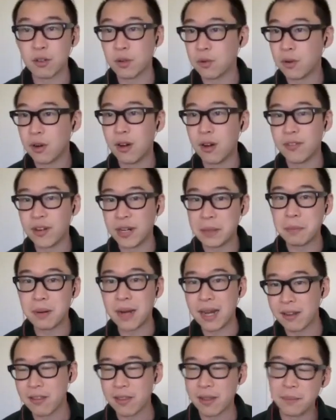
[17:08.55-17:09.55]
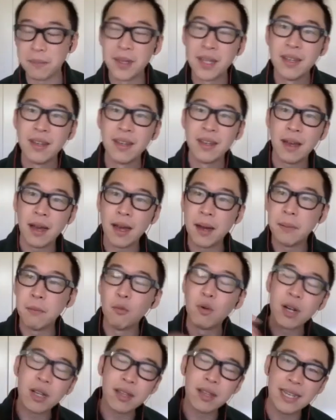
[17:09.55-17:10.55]
We're all very proud of them.
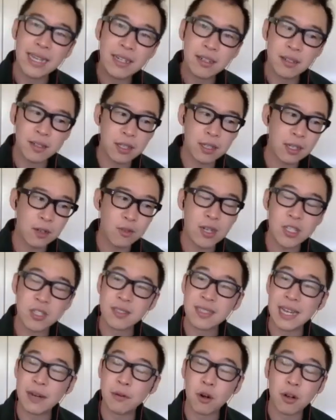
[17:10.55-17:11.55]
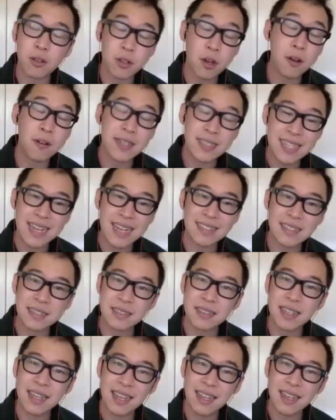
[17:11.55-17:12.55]
One of the questions that we're always asked
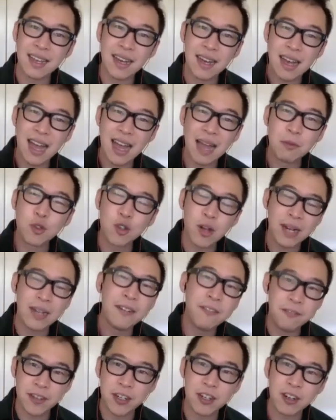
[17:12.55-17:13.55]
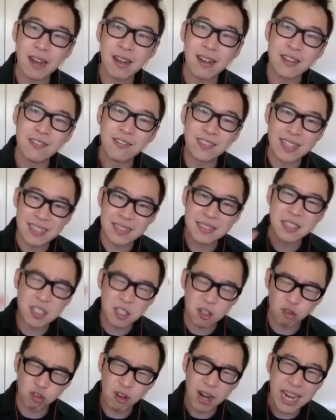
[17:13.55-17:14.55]
is, I'm trying to figure out if this is
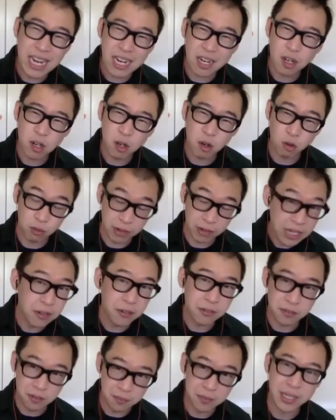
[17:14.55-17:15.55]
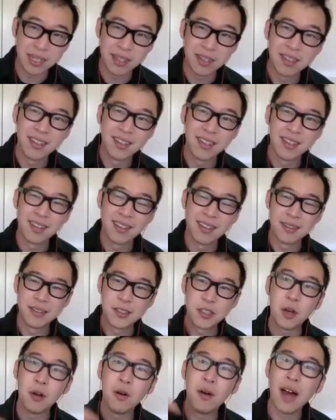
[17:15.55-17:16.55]
the right career for me.
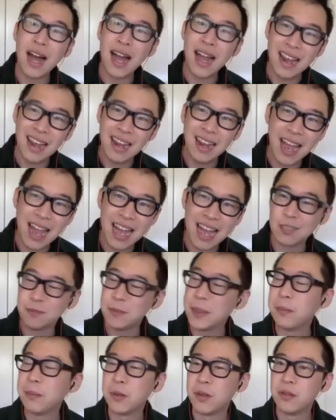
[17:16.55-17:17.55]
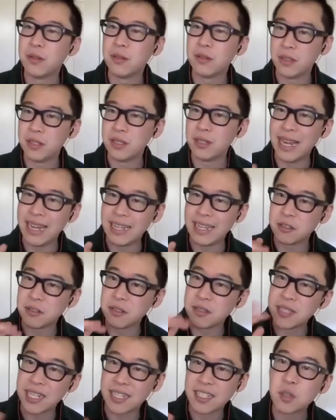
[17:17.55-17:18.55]
So I ask people to answer
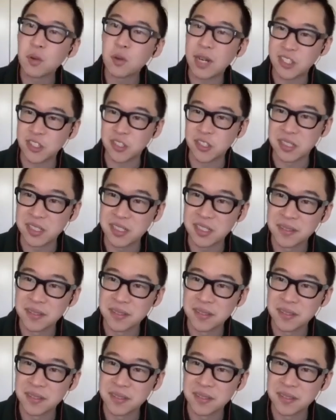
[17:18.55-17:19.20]
6 questions.